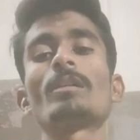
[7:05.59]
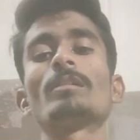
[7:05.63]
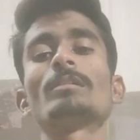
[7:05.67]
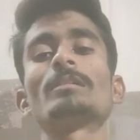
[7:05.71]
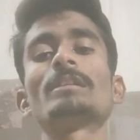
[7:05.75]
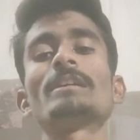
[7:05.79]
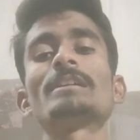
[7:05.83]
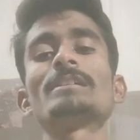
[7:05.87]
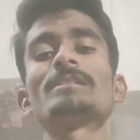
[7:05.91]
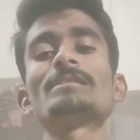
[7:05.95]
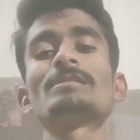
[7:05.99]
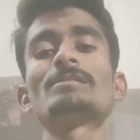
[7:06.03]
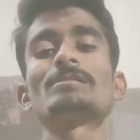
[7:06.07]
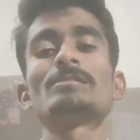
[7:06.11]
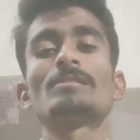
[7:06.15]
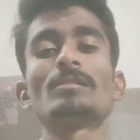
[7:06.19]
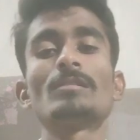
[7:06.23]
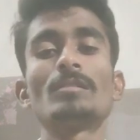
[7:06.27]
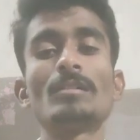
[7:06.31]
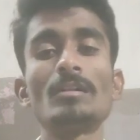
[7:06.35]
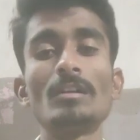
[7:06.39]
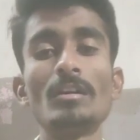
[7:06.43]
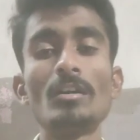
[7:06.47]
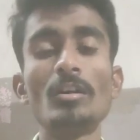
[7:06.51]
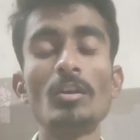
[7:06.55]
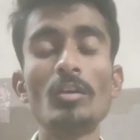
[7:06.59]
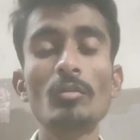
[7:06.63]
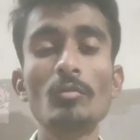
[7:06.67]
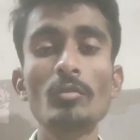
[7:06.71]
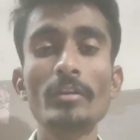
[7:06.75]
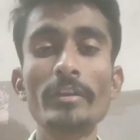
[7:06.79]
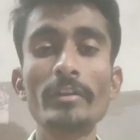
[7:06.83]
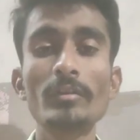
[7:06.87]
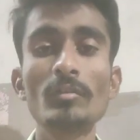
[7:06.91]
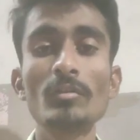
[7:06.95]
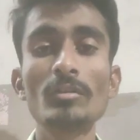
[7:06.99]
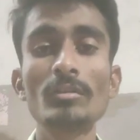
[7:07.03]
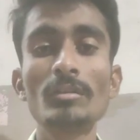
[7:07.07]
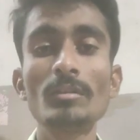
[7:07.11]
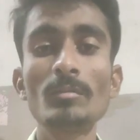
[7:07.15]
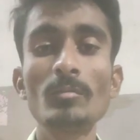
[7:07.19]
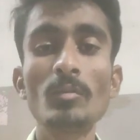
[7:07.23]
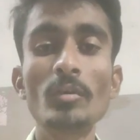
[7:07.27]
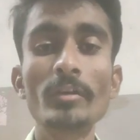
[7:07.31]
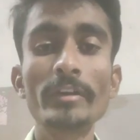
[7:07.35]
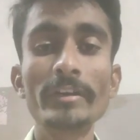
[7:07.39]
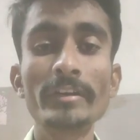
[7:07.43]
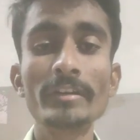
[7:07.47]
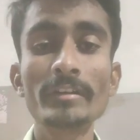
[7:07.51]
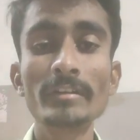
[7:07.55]
that is occurring on the
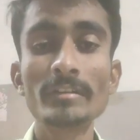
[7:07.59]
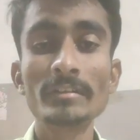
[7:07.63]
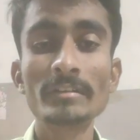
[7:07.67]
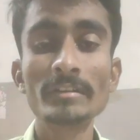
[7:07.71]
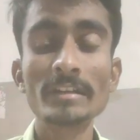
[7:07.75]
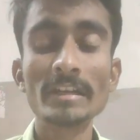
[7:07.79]
body,